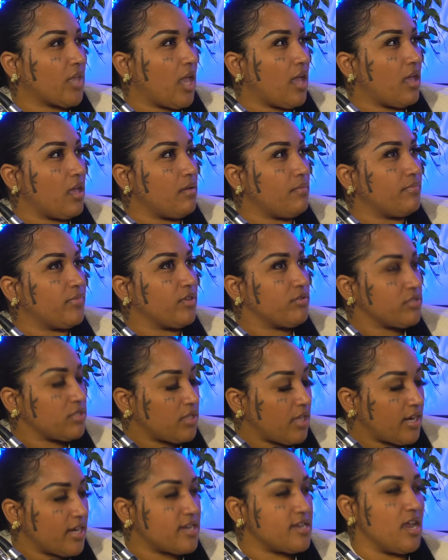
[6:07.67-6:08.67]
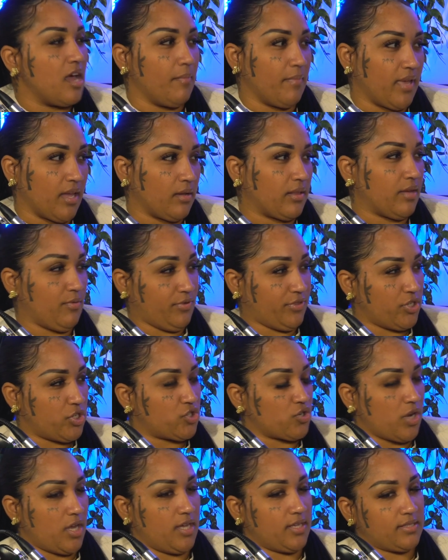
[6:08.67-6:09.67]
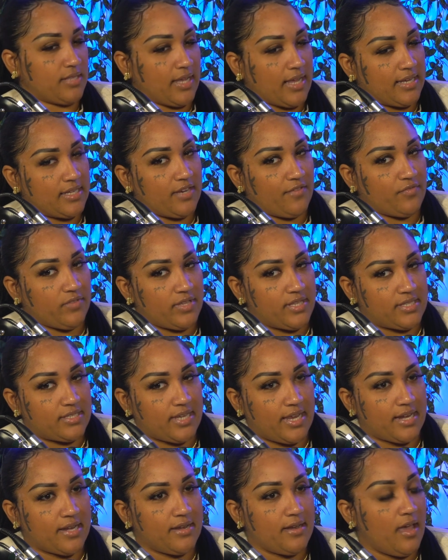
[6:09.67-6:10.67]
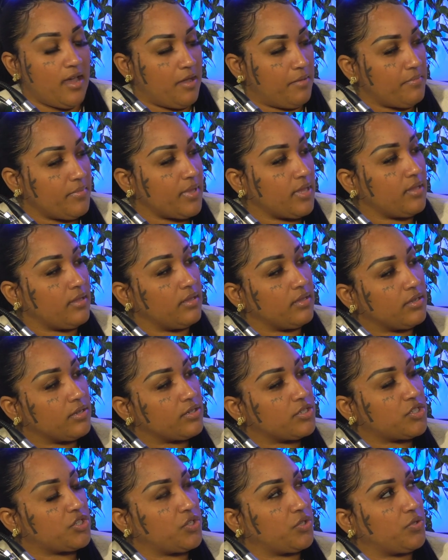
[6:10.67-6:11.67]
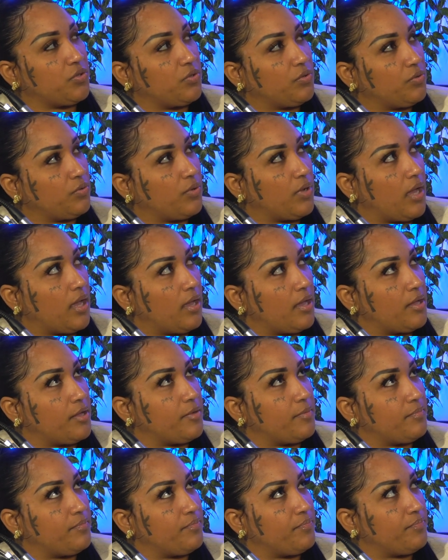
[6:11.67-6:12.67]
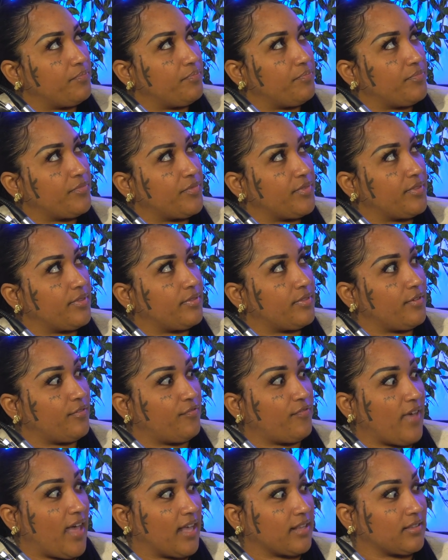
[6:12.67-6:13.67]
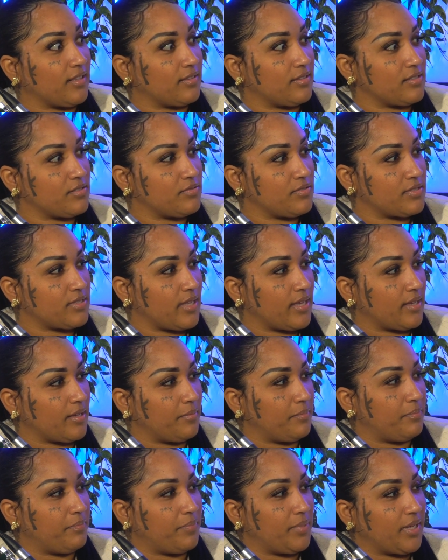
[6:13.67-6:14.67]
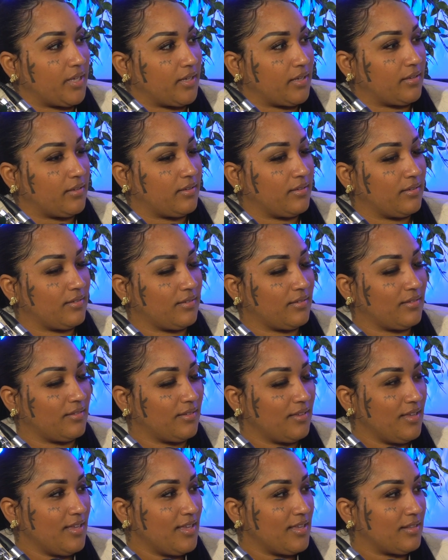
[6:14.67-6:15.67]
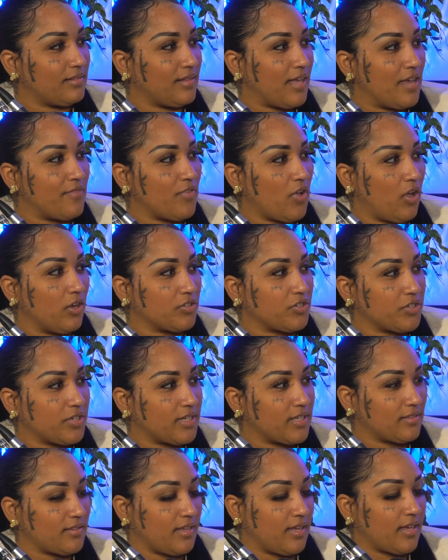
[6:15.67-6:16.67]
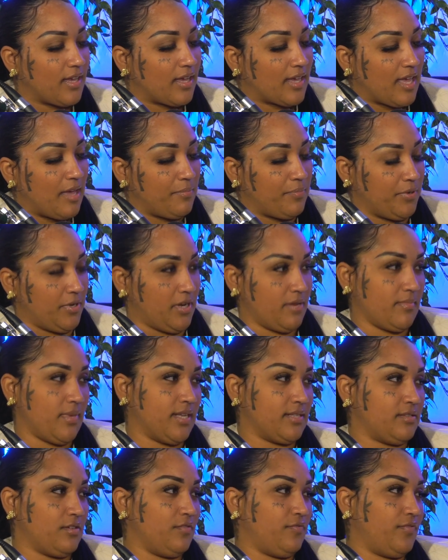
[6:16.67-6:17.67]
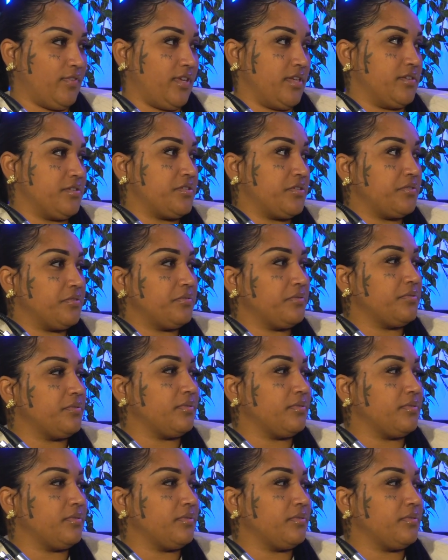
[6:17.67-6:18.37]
There's a lot of numbing. With the drugs, I definitely stayed numb to the fact that this was a big life-altering thing I kept putting myself into,